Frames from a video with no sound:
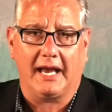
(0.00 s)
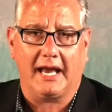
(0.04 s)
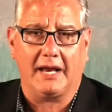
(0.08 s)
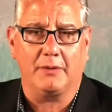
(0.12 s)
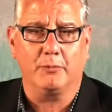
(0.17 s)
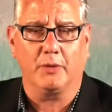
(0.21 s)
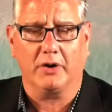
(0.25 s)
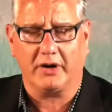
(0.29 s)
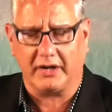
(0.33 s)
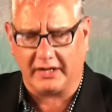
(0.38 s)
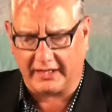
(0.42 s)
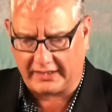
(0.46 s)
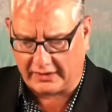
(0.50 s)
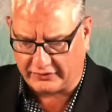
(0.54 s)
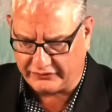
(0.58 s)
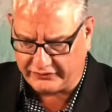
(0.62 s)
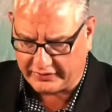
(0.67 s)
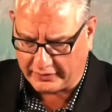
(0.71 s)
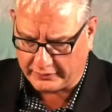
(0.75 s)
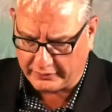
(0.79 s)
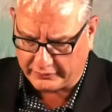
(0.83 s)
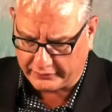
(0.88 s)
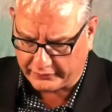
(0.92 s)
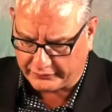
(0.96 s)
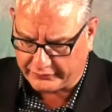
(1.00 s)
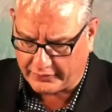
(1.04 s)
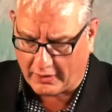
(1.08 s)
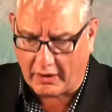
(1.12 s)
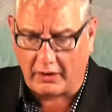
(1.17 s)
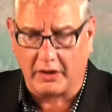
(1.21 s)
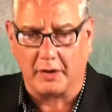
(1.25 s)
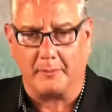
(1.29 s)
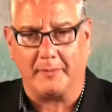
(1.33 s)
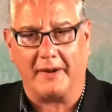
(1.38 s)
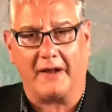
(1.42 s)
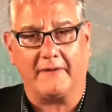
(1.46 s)
And we're going to continue to
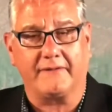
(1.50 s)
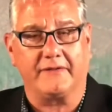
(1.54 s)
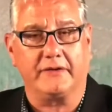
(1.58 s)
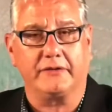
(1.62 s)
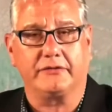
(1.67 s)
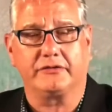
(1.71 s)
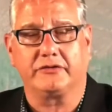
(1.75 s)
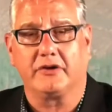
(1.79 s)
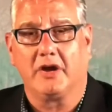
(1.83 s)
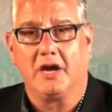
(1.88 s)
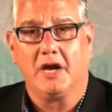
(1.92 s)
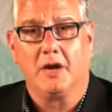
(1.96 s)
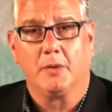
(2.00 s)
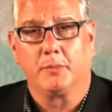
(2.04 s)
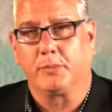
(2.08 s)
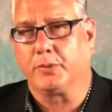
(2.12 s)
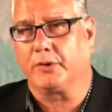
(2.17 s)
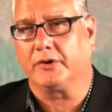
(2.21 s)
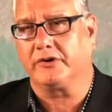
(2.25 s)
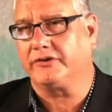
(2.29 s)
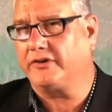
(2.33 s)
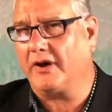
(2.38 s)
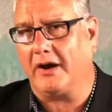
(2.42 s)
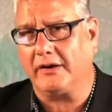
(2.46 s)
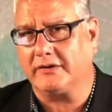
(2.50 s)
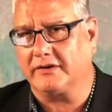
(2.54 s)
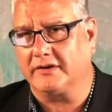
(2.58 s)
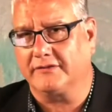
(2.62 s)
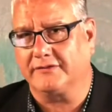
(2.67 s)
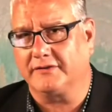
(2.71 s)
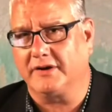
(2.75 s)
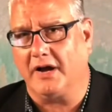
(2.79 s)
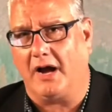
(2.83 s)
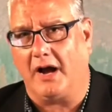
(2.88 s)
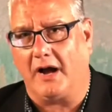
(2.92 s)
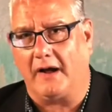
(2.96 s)
talk about this
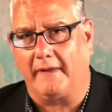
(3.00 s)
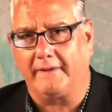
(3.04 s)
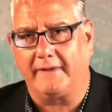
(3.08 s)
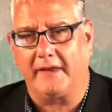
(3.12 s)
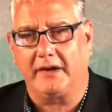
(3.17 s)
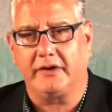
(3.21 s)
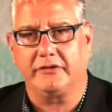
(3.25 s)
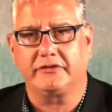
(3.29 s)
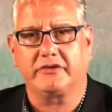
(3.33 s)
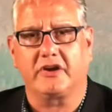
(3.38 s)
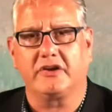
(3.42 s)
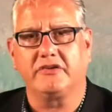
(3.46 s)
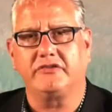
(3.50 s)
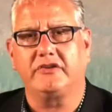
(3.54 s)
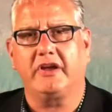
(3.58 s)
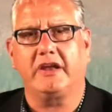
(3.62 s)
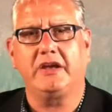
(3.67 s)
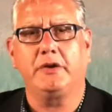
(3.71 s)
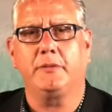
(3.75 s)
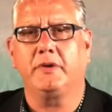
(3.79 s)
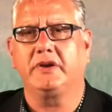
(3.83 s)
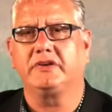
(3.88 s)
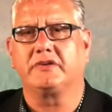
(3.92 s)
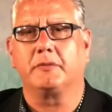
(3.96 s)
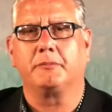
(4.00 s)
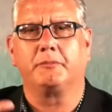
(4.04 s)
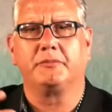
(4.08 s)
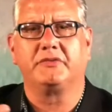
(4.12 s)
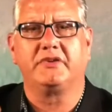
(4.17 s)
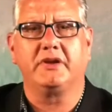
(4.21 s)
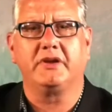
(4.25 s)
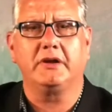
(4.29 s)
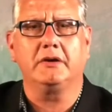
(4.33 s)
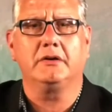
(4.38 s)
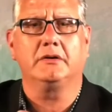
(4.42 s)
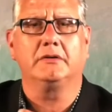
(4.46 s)
productive God that is continuing to
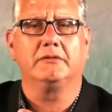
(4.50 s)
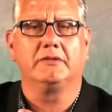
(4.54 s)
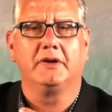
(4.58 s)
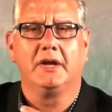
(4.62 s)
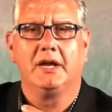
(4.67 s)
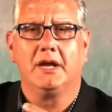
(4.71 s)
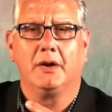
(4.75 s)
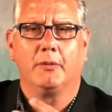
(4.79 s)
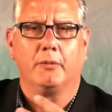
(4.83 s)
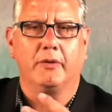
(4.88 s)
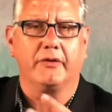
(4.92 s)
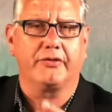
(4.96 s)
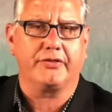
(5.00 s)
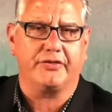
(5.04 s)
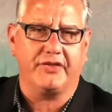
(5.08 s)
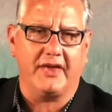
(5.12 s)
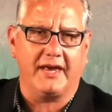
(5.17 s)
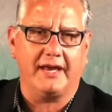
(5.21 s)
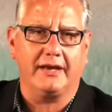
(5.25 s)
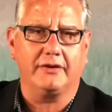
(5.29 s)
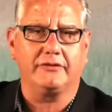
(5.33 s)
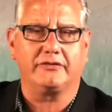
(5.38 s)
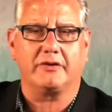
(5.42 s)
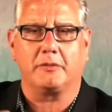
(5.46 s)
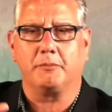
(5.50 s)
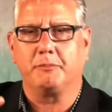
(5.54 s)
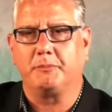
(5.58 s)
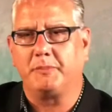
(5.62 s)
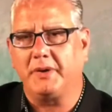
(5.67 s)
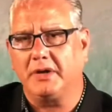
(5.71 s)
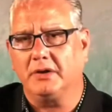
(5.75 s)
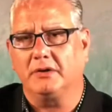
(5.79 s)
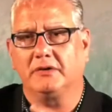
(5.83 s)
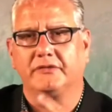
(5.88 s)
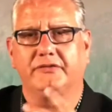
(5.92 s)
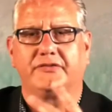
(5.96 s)
deal with things and
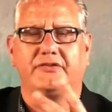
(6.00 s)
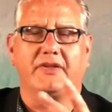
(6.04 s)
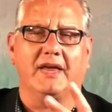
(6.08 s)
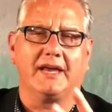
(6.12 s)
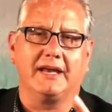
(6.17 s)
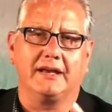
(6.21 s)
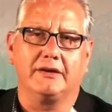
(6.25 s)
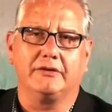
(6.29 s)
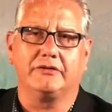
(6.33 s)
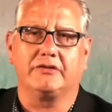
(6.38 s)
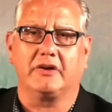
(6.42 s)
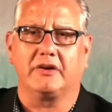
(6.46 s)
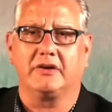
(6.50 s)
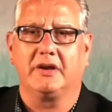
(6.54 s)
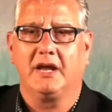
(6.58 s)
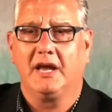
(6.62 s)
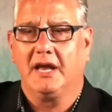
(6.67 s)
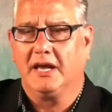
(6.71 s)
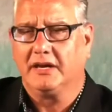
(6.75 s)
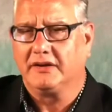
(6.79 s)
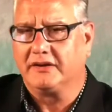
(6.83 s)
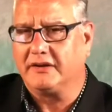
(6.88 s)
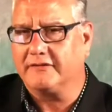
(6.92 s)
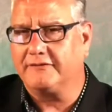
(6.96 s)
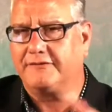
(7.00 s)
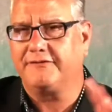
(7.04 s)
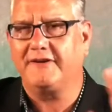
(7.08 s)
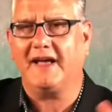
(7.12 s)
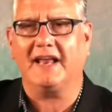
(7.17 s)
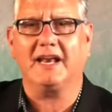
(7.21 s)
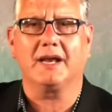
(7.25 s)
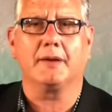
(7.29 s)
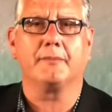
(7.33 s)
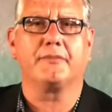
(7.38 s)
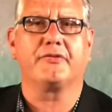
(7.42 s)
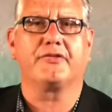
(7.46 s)
build things and
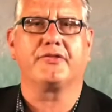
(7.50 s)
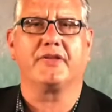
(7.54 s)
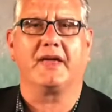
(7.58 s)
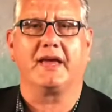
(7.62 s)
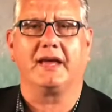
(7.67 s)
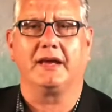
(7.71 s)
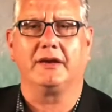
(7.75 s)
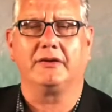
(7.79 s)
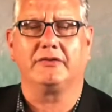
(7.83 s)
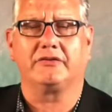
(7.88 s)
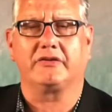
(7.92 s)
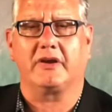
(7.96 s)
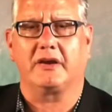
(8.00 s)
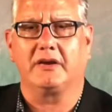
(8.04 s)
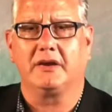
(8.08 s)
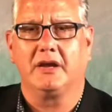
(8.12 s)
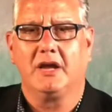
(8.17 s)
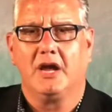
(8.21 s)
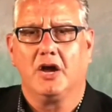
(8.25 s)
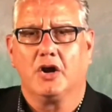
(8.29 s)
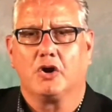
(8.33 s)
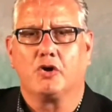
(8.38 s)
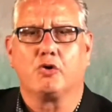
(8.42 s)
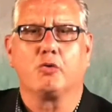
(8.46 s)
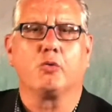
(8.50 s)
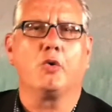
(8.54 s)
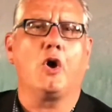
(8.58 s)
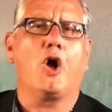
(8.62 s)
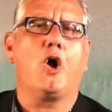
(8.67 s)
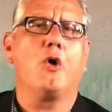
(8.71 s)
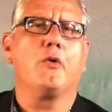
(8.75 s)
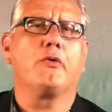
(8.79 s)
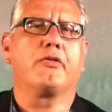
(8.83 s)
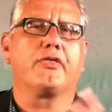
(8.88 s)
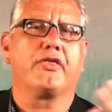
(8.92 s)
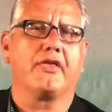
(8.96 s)
develop things and
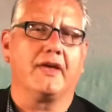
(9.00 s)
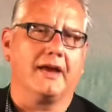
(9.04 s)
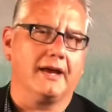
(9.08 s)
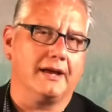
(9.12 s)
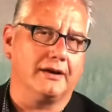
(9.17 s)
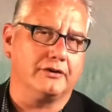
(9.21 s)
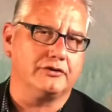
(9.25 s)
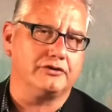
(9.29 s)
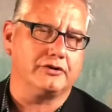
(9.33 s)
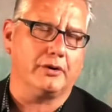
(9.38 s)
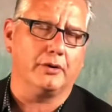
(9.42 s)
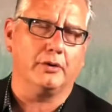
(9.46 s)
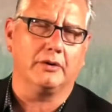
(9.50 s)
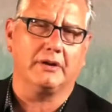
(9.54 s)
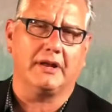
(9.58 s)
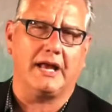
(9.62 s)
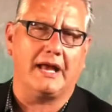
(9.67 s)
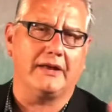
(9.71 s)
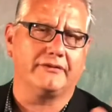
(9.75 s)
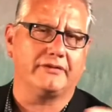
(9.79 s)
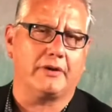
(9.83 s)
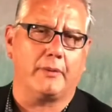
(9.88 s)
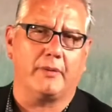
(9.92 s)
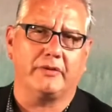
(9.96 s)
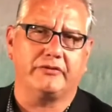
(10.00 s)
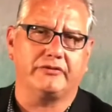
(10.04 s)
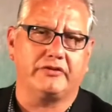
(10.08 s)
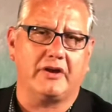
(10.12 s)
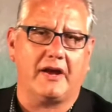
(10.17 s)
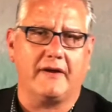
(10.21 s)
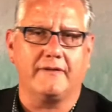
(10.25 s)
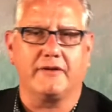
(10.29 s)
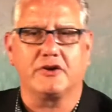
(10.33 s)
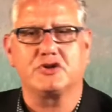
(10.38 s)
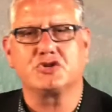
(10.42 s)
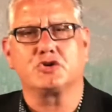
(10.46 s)
grow things. As I was
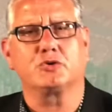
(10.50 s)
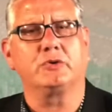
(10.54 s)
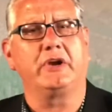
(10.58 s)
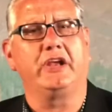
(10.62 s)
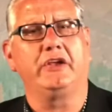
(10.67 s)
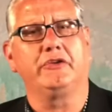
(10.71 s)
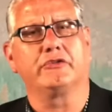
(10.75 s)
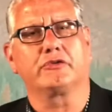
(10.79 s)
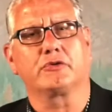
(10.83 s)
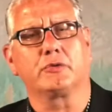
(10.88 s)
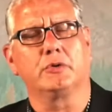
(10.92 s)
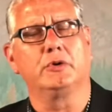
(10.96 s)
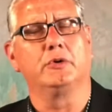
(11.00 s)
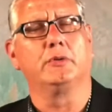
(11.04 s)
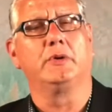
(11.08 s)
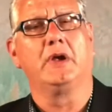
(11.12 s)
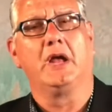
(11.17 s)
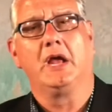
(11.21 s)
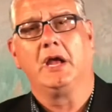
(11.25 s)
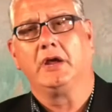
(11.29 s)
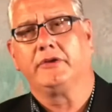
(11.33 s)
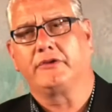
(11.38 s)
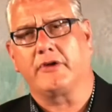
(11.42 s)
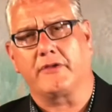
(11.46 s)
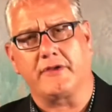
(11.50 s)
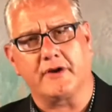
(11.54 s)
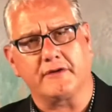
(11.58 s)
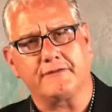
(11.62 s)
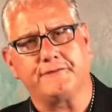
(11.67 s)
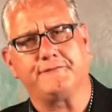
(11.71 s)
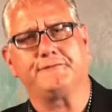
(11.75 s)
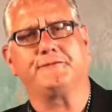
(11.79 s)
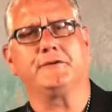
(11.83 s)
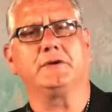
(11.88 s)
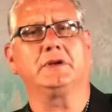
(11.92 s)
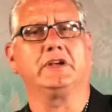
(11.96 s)
saying, the trees grew to their
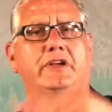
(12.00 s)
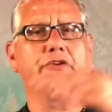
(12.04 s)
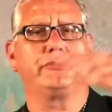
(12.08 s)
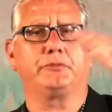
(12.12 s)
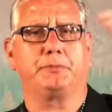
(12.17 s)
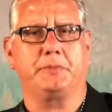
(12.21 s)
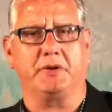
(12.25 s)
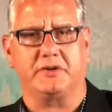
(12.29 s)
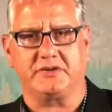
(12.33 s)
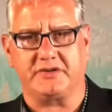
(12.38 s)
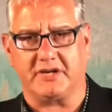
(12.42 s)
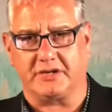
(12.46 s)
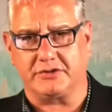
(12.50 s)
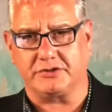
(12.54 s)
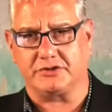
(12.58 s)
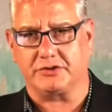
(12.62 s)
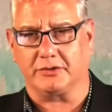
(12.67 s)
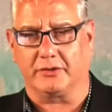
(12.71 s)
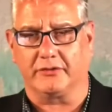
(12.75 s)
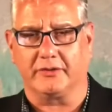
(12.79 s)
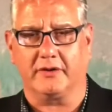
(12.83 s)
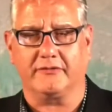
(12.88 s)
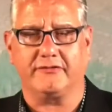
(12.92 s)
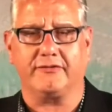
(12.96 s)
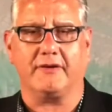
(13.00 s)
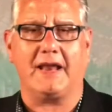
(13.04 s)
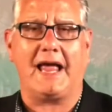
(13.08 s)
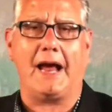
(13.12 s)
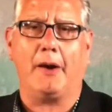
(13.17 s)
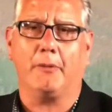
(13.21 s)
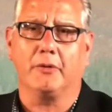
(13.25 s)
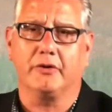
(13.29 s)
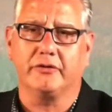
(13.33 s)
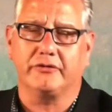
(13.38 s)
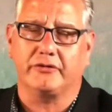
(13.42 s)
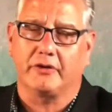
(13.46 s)
fullest potential. The
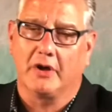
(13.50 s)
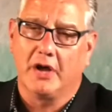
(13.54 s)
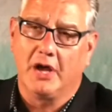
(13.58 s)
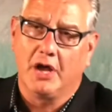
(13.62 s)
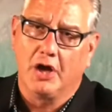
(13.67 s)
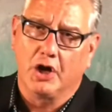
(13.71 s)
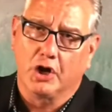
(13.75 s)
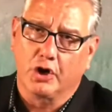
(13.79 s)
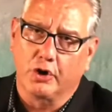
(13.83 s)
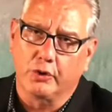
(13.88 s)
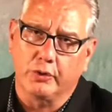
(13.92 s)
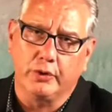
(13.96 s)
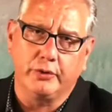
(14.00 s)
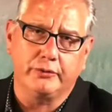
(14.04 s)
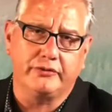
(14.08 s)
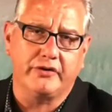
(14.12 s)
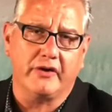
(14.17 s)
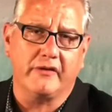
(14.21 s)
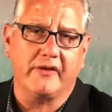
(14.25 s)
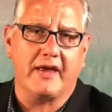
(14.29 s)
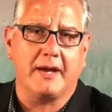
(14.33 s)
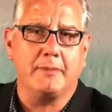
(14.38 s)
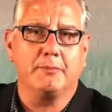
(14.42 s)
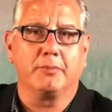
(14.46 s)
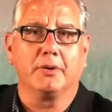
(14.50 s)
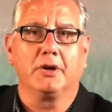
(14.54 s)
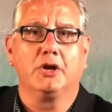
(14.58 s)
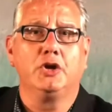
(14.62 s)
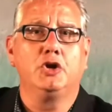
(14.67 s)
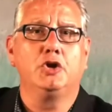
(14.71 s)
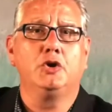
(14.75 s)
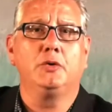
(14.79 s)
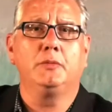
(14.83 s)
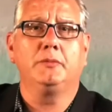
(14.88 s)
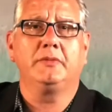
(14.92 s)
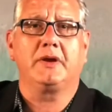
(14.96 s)
flowers grew till they
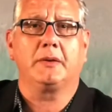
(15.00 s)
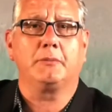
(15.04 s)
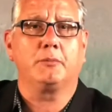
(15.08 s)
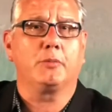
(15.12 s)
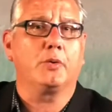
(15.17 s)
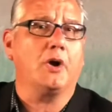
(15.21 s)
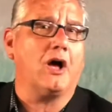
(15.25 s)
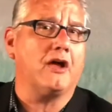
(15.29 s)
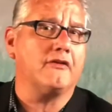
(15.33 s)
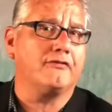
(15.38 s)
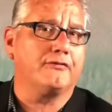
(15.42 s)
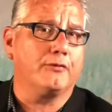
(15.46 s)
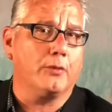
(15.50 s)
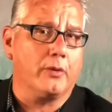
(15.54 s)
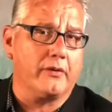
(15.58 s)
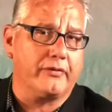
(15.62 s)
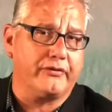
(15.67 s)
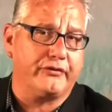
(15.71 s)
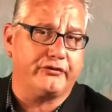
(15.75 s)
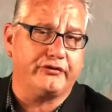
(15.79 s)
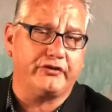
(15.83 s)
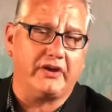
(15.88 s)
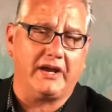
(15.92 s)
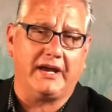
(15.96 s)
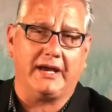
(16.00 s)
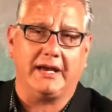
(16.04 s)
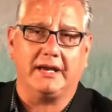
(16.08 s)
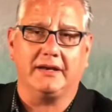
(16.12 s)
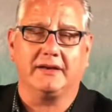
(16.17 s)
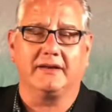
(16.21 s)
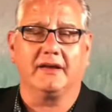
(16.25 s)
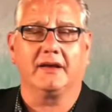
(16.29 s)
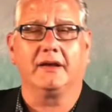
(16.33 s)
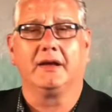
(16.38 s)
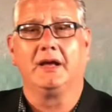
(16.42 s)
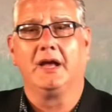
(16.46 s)
bloomed and brought forth
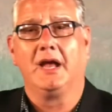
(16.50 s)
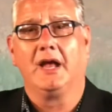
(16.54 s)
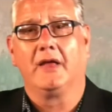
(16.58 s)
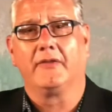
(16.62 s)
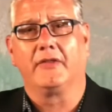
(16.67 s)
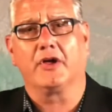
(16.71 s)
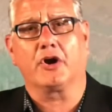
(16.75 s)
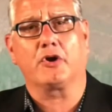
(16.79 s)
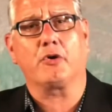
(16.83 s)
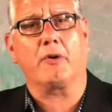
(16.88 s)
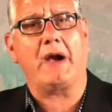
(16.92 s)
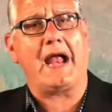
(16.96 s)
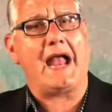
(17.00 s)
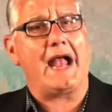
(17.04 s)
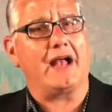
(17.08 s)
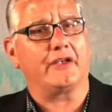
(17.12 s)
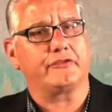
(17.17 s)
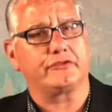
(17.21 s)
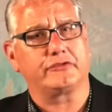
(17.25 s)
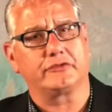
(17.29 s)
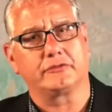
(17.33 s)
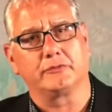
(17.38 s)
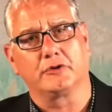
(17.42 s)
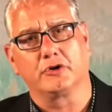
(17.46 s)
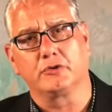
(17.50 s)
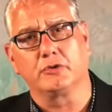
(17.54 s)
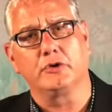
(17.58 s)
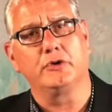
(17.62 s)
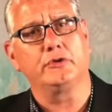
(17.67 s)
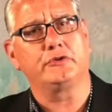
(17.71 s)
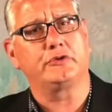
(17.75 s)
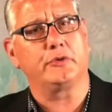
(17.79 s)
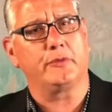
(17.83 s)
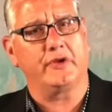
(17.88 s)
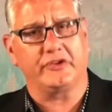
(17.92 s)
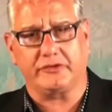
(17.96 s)
seed. The grass
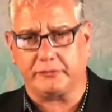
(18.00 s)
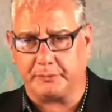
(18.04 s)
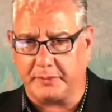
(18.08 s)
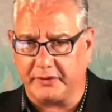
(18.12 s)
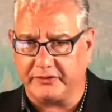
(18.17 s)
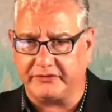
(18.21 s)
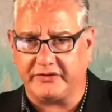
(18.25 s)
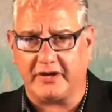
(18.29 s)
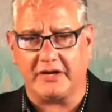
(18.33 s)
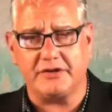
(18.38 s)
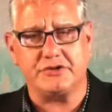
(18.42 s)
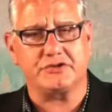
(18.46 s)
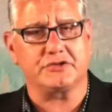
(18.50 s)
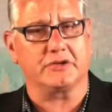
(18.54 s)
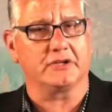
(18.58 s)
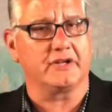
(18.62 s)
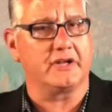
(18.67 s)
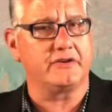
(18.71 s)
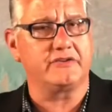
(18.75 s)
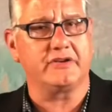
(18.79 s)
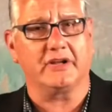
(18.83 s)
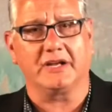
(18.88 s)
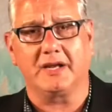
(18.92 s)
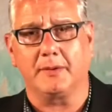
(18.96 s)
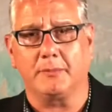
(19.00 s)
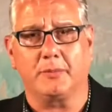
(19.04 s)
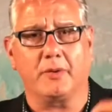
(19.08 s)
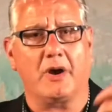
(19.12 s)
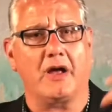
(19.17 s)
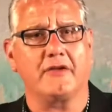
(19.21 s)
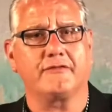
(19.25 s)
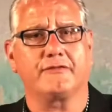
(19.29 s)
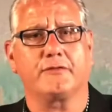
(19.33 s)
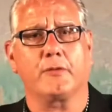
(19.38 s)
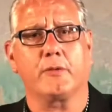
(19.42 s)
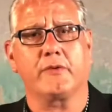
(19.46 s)
grew to its potential until it
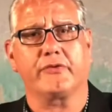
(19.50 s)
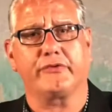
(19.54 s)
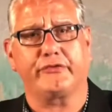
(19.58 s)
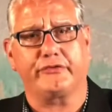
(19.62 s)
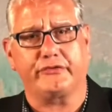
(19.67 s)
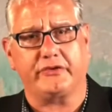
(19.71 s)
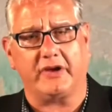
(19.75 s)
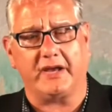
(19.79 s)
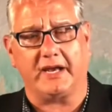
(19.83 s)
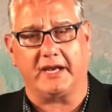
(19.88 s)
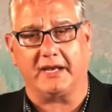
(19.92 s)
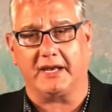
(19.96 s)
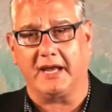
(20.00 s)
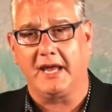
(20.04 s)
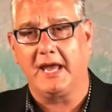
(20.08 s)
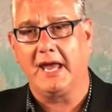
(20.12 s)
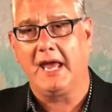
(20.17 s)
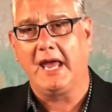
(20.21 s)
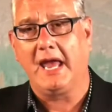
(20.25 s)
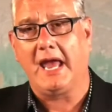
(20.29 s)
brought forth seed.